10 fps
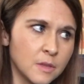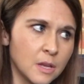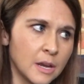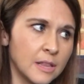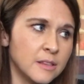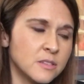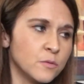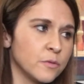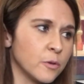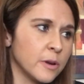And I
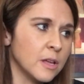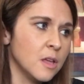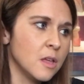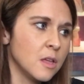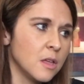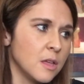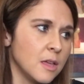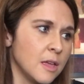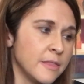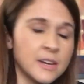listen for it,
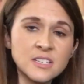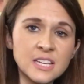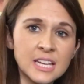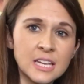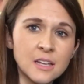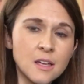and then I sing it.